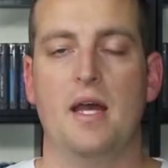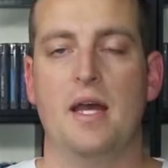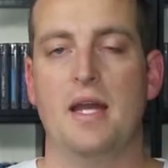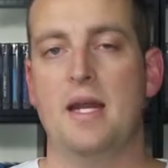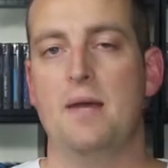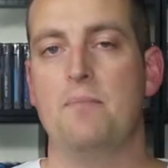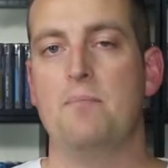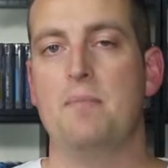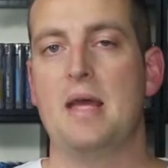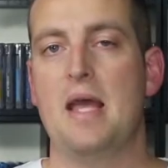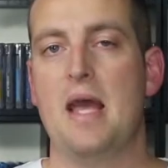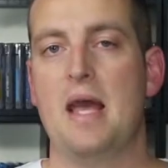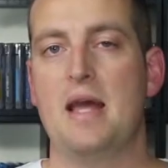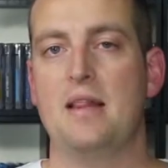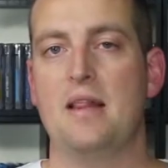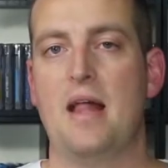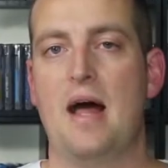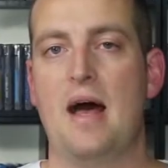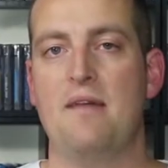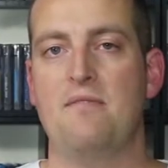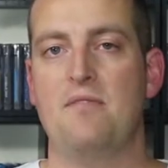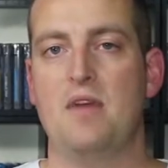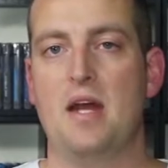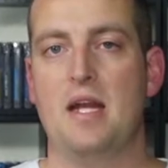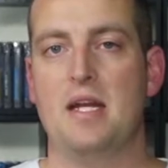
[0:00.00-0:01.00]
And NBA
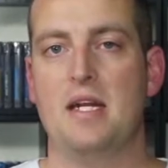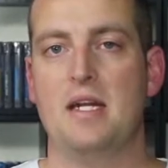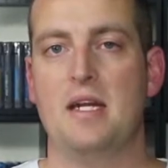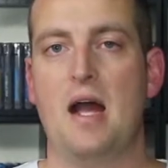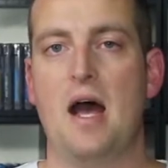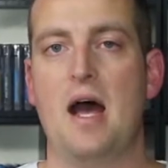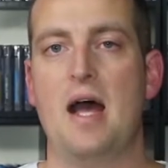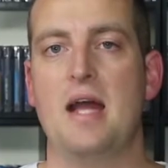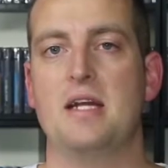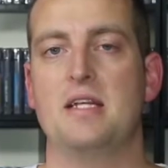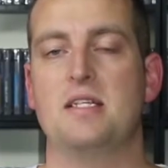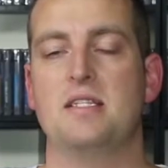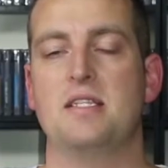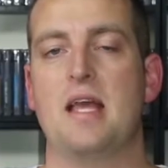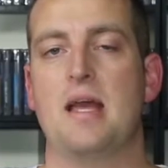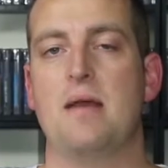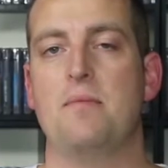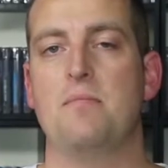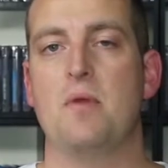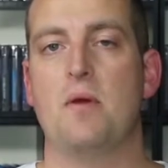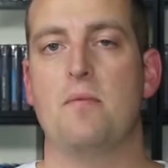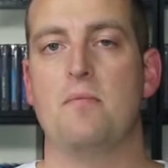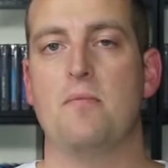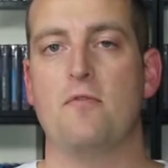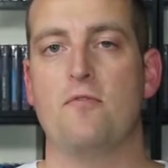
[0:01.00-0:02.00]
Live 99 is
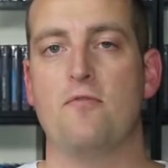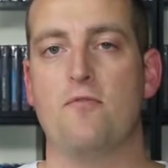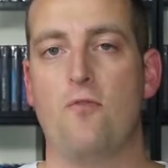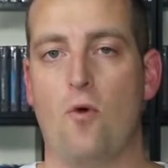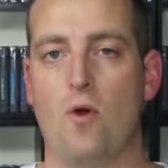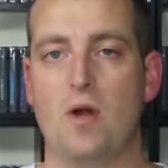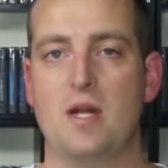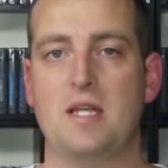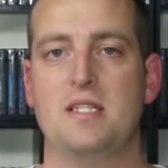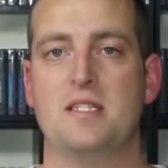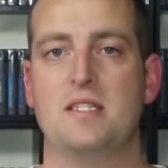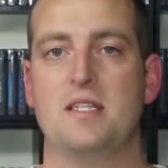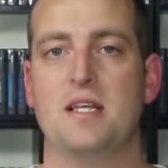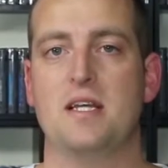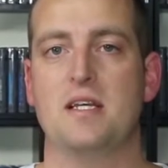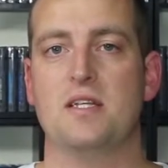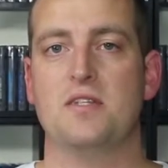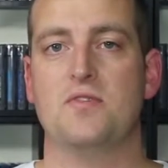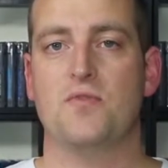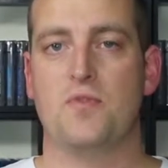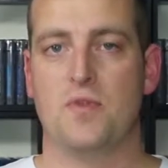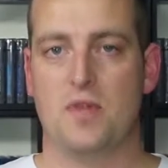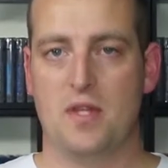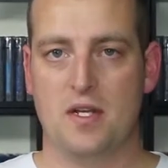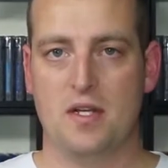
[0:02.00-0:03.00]
game number
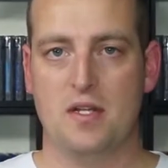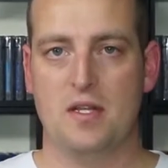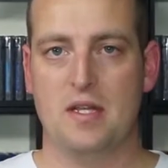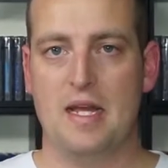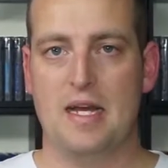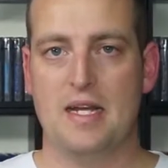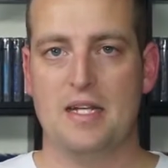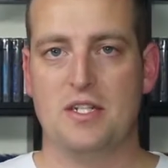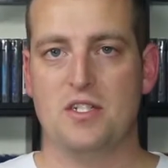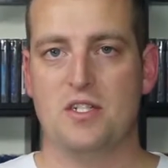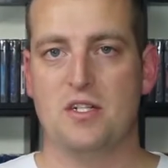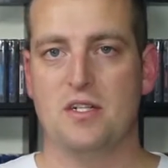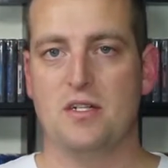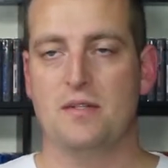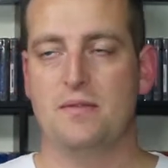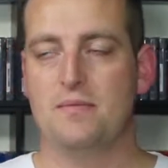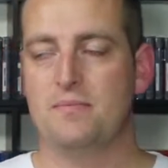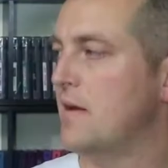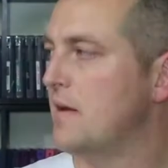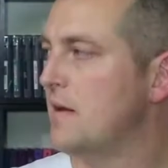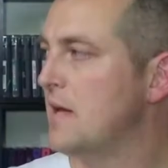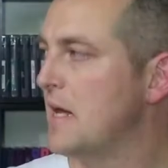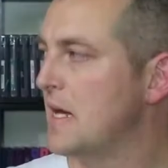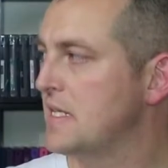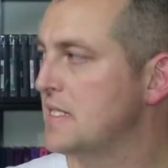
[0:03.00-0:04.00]
46 for the collection.
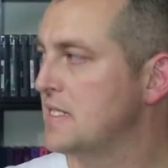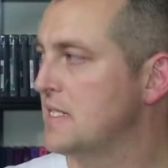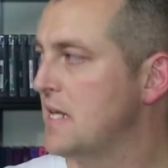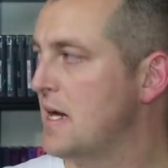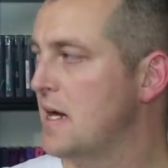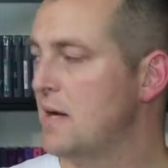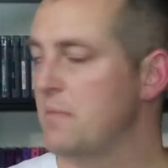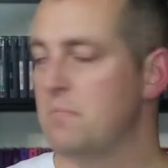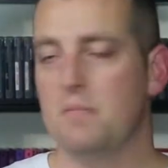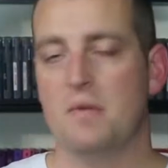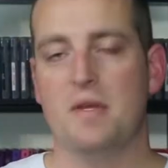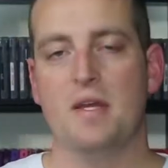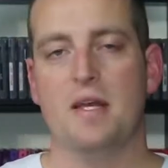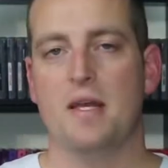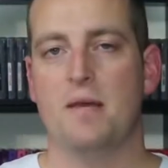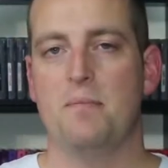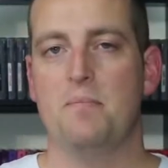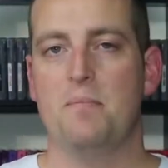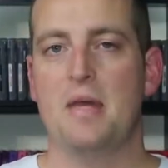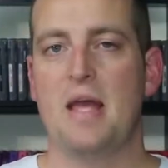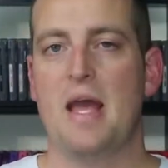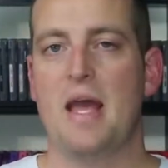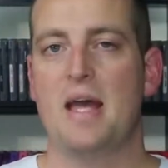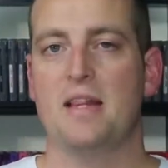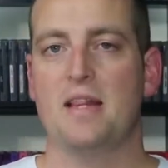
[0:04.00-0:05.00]
Next up,
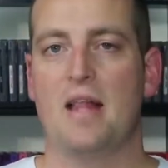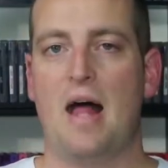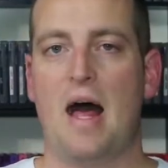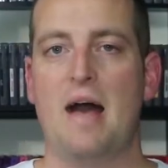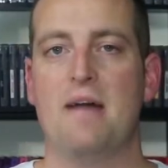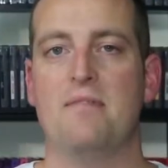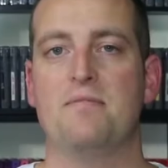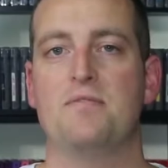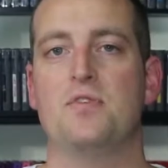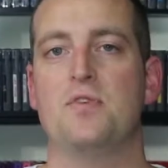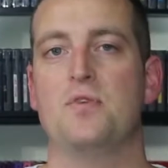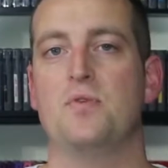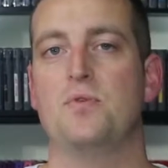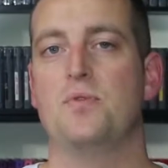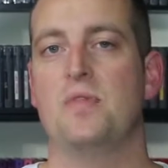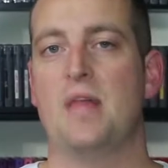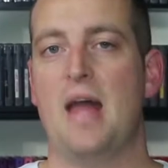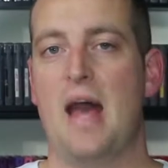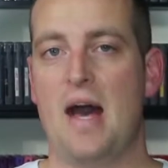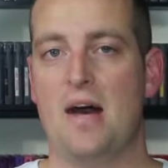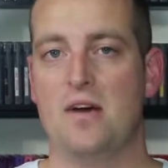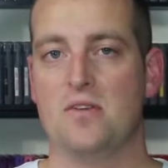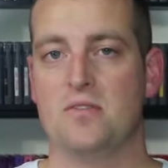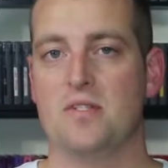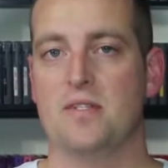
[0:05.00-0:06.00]
NBA Live
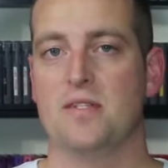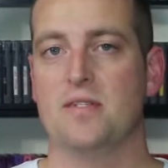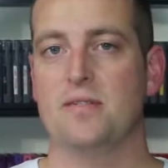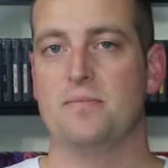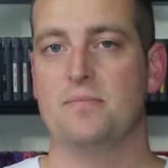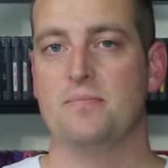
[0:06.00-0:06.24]
2000.